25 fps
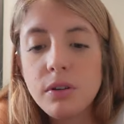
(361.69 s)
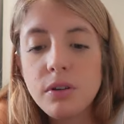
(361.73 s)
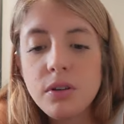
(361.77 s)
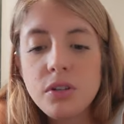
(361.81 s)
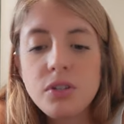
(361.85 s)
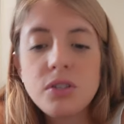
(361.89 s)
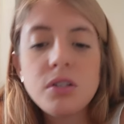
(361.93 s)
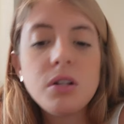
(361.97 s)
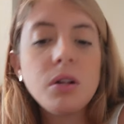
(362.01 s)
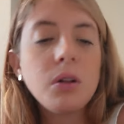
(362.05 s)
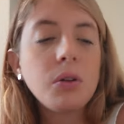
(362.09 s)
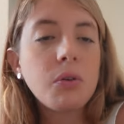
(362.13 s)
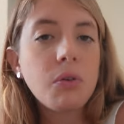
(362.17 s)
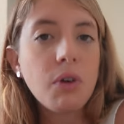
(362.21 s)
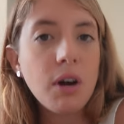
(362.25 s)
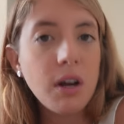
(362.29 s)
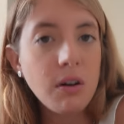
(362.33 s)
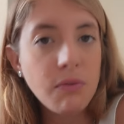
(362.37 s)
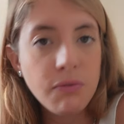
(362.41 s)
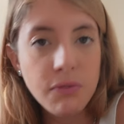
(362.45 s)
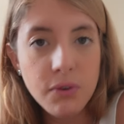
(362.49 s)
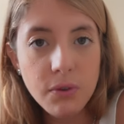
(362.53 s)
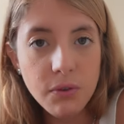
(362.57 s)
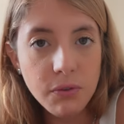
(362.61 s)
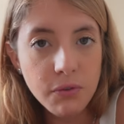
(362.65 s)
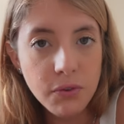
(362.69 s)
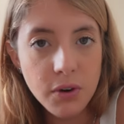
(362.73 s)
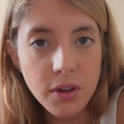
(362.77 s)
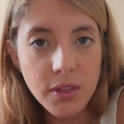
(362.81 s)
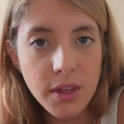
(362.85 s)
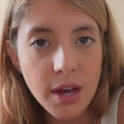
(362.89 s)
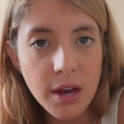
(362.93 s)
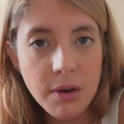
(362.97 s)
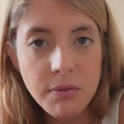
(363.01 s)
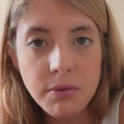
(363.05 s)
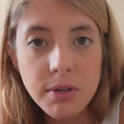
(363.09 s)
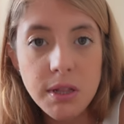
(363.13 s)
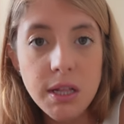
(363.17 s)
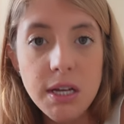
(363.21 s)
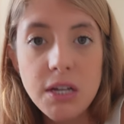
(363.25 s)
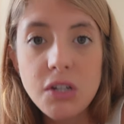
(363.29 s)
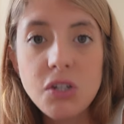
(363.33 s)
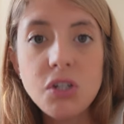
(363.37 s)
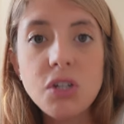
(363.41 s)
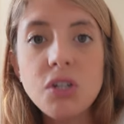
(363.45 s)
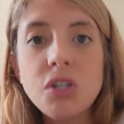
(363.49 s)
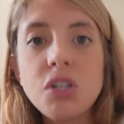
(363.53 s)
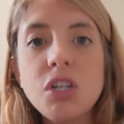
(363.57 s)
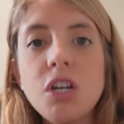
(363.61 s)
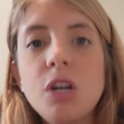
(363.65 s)
Still grateful for that
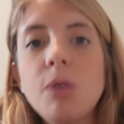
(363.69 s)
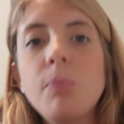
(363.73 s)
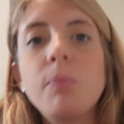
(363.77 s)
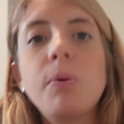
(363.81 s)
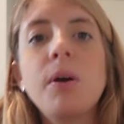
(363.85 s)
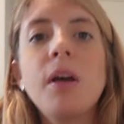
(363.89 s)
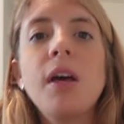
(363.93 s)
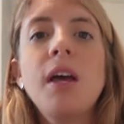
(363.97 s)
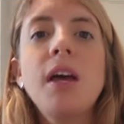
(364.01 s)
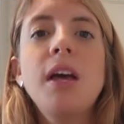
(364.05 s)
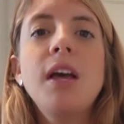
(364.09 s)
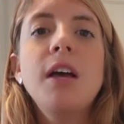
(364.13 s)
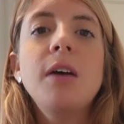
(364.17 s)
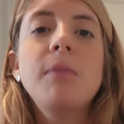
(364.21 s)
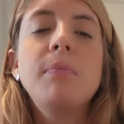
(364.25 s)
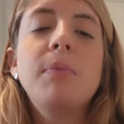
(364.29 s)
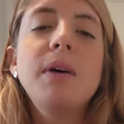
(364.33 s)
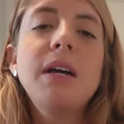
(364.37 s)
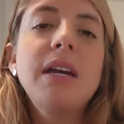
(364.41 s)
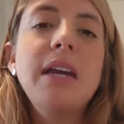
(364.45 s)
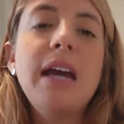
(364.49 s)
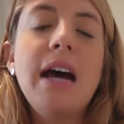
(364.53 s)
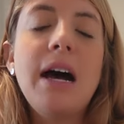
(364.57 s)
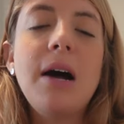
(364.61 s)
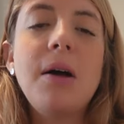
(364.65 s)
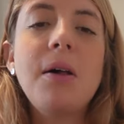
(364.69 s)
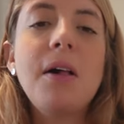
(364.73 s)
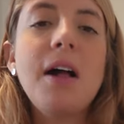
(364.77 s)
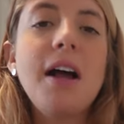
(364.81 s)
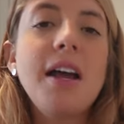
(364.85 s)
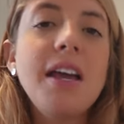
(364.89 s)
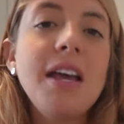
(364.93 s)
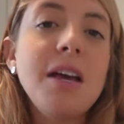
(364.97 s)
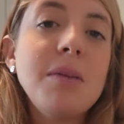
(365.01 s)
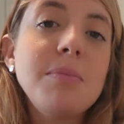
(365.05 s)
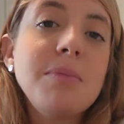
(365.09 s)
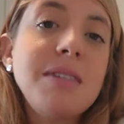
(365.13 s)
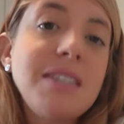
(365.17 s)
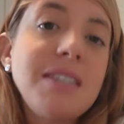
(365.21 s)
relationship, but now I am